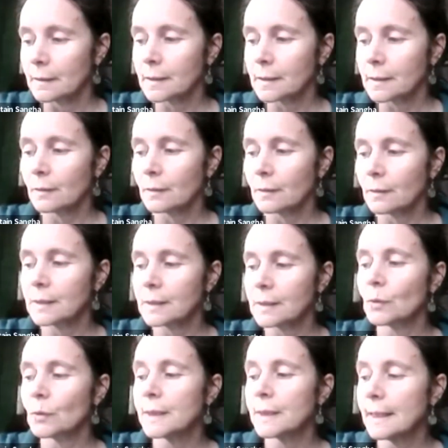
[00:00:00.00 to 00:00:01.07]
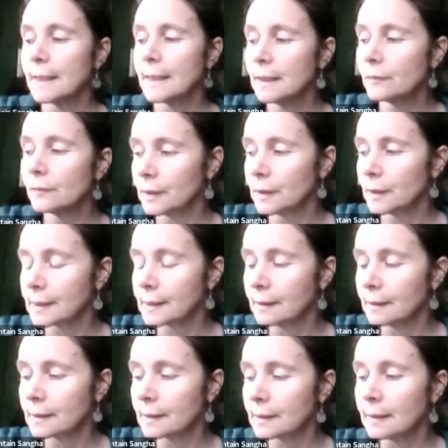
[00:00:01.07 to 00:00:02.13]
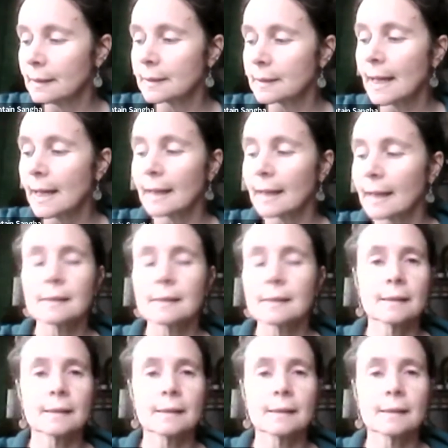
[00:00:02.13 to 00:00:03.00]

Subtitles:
So this word heedfulness in the text,